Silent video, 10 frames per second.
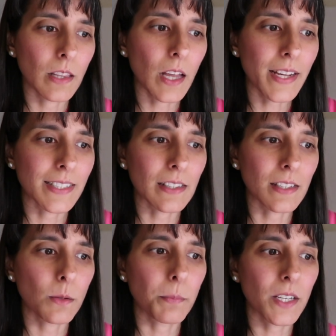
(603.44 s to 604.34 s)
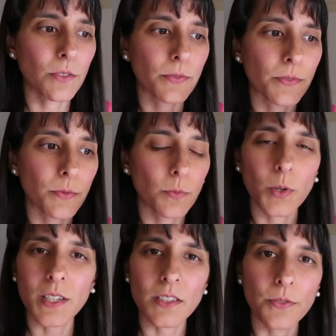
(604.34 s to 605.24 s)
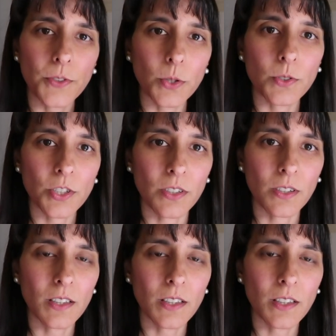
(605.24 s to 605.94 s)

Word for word: light, a little bit of what is the future,